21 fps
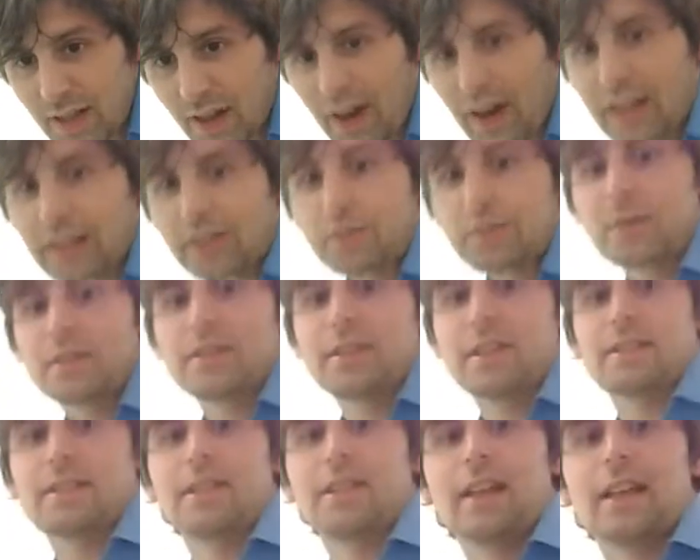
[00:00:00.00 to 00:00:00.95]
All right,
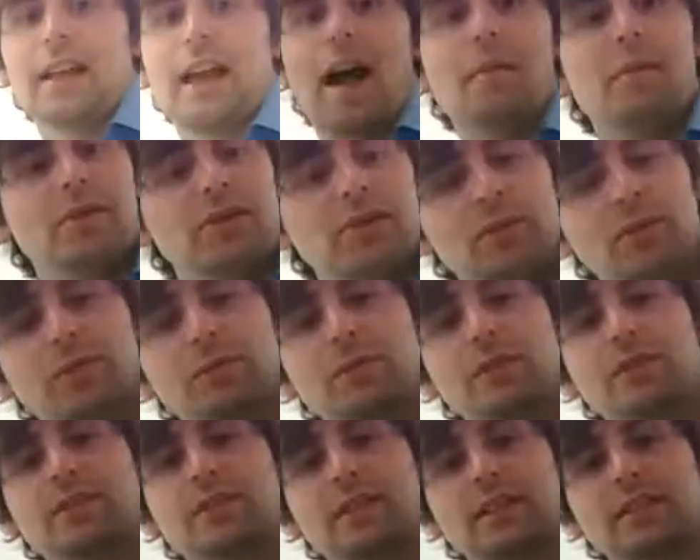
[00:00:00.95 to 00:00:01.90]
$360. I'm going to do a
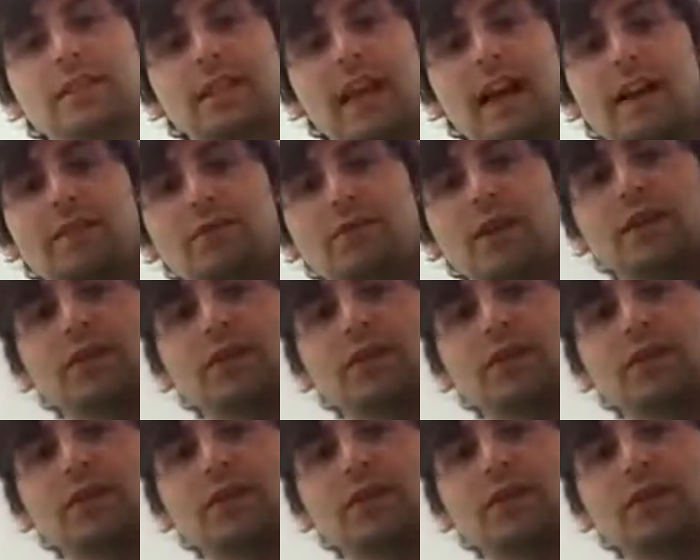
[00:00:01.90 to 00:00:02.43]
$360. After I